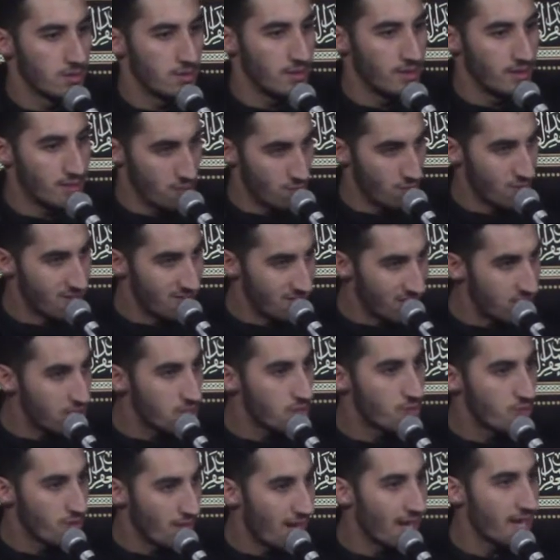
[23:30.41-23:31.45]
This, was, this
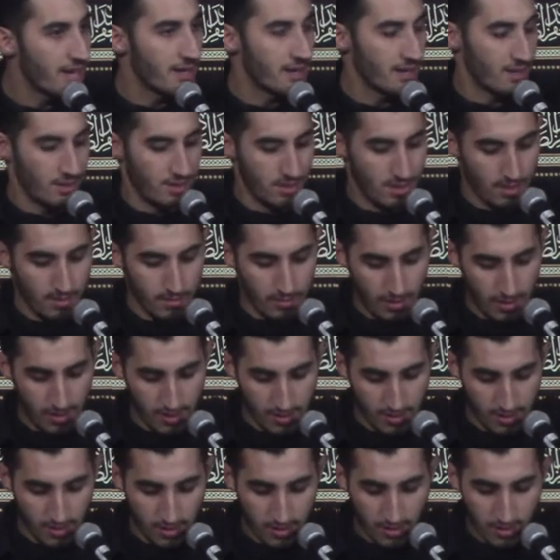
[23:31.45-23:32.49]
is reality, brothers
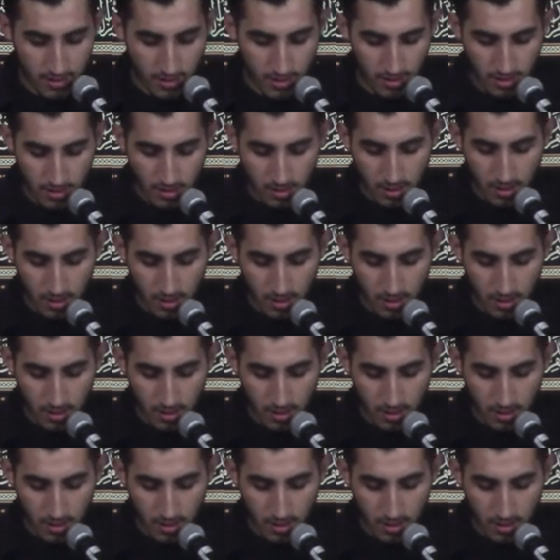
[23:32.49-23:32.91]
and sisters.